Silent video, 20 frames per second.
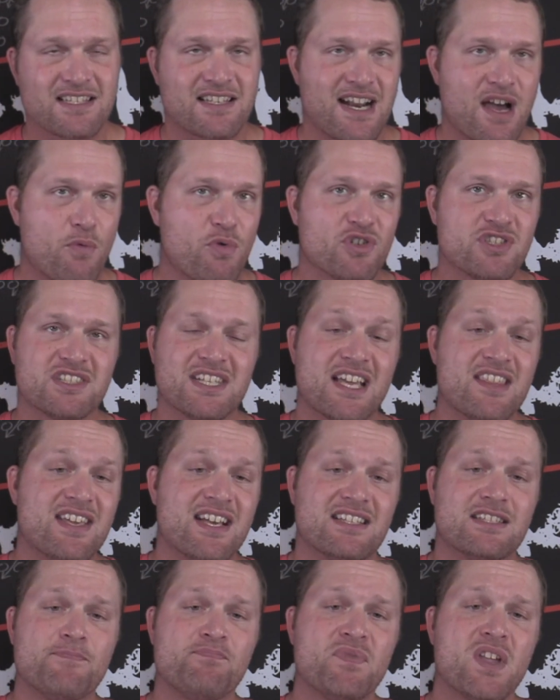And I will say
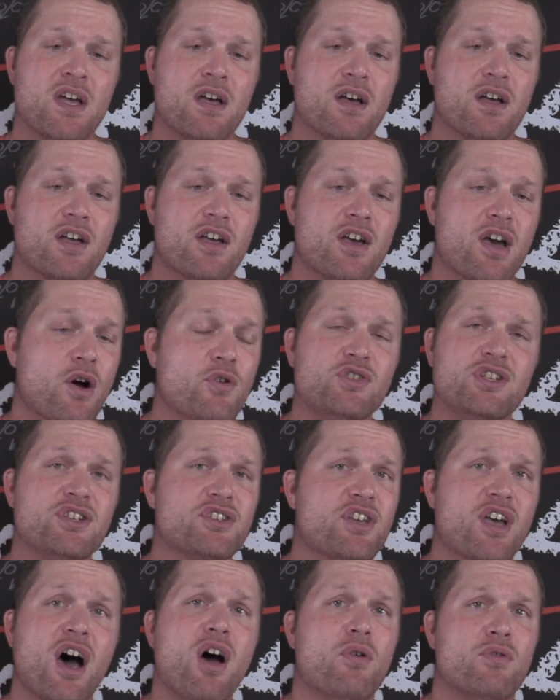this, coaches
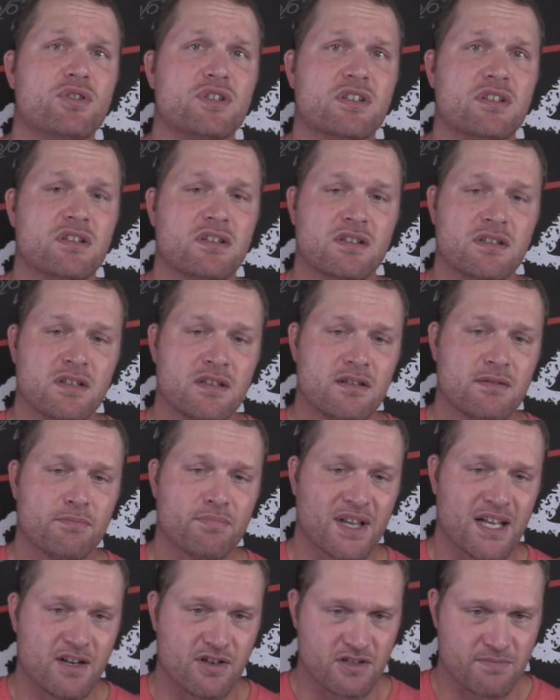coach,
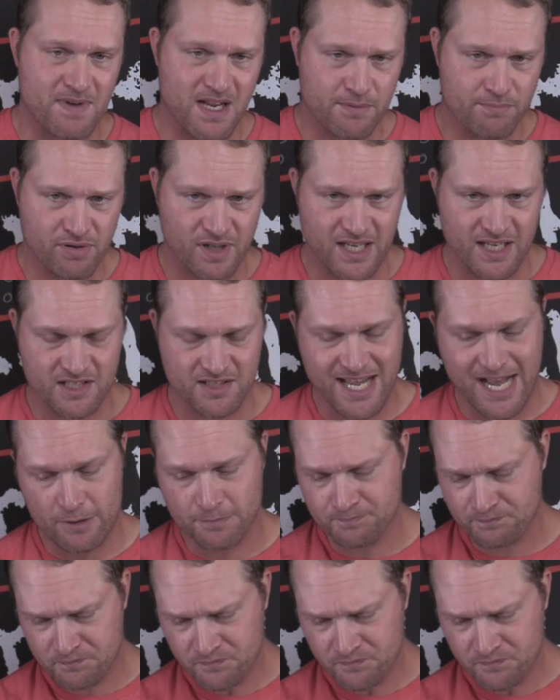players make plays. Now,